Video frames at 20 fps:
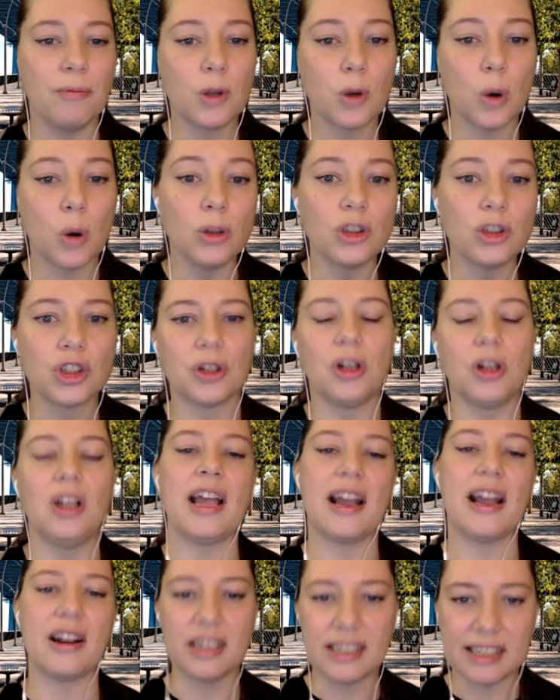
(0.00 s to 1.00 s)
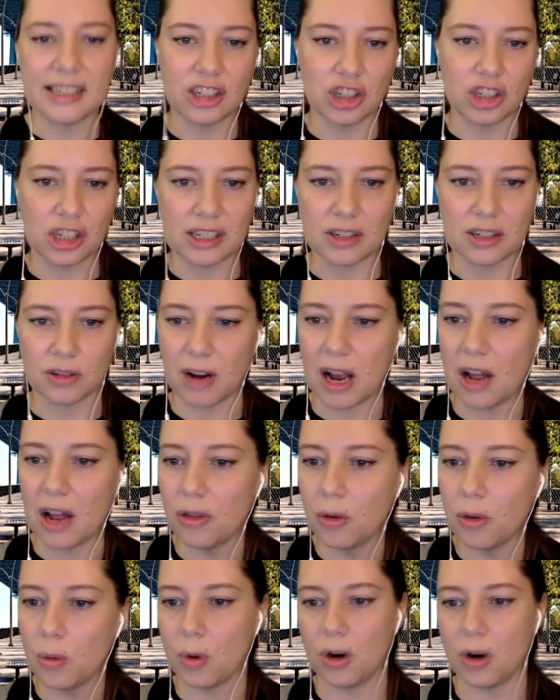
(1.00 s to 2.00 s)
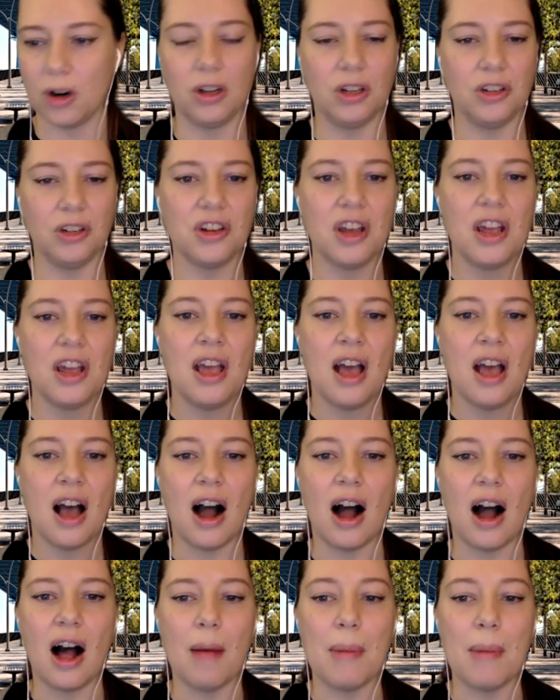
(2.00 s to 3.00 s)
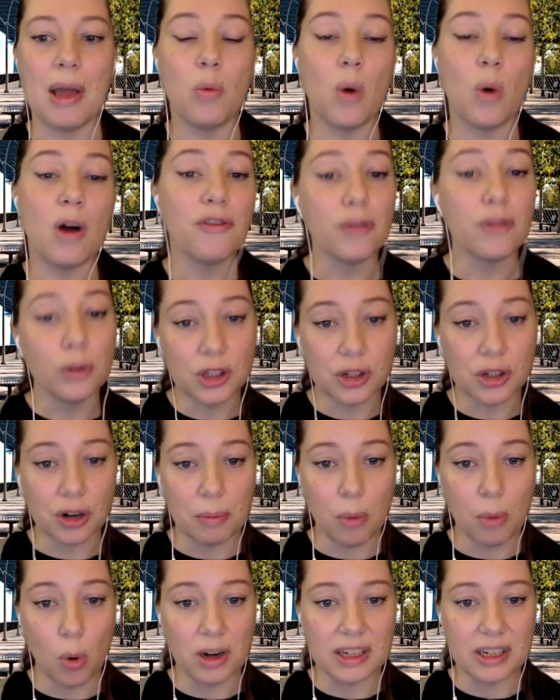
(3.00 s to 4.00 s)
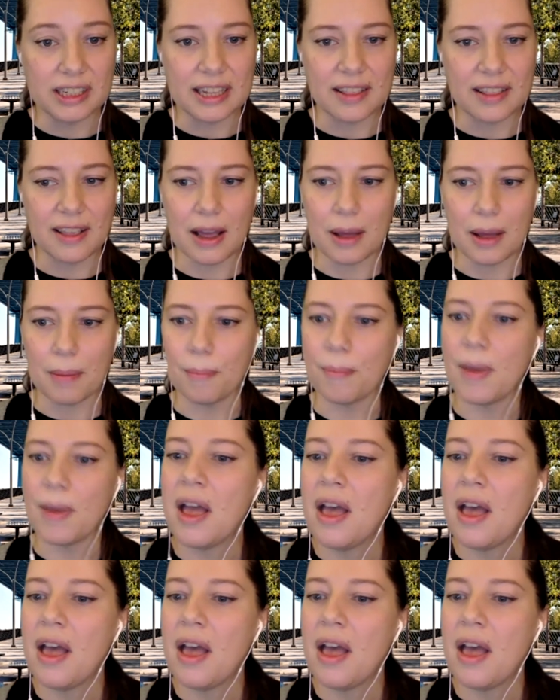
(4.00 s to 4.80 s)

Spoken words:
cultural heritages around the world and what foods are important to them.